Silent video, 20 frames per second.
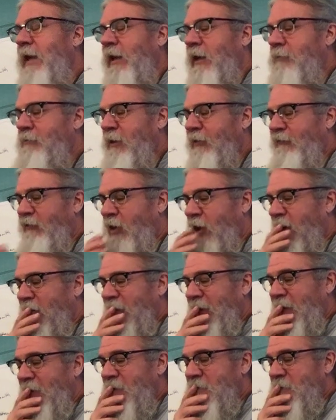can befall
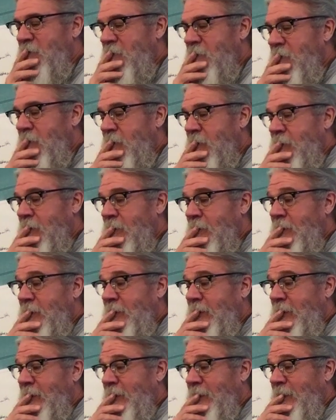me.
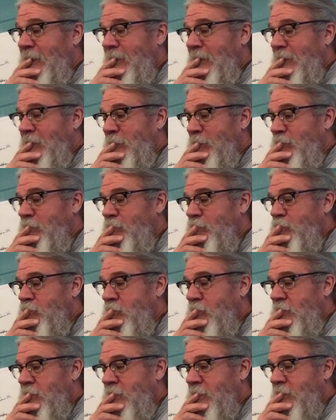Um,
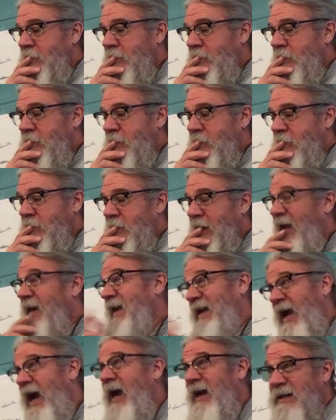and he
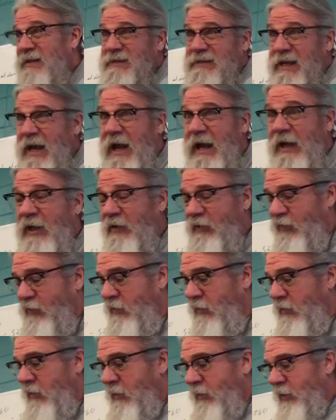kind of says,
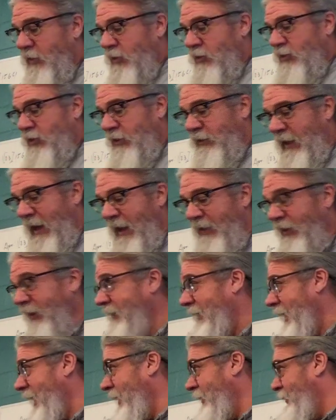to die the
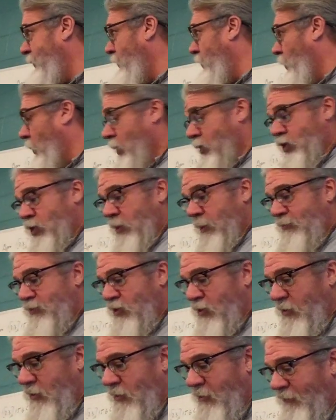death or to abjure